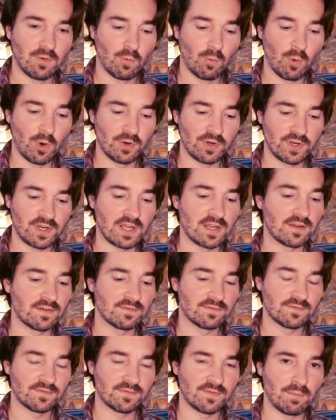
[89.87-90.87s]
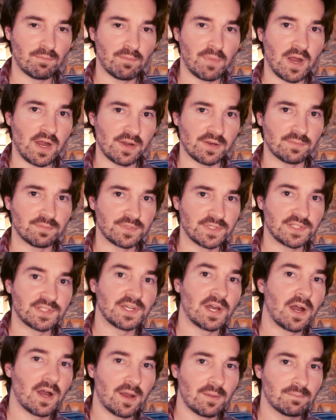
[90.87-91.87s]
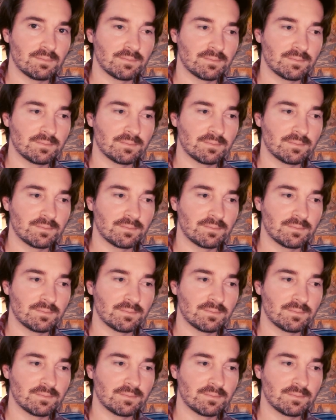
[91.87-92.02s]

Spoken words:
working from bottom to top.